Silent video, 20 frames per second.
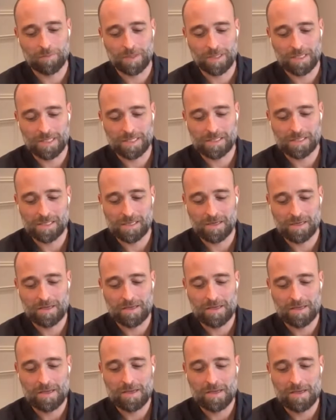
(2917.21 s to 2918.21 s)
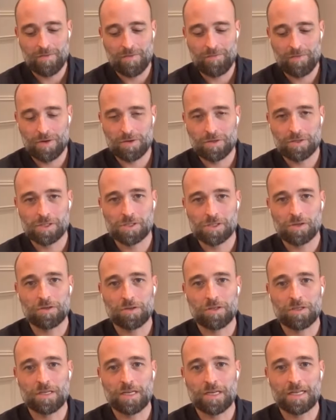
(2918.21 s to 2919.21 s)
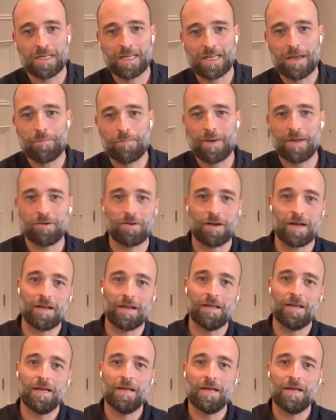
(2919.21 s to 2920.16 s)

we need to focus on and get better at.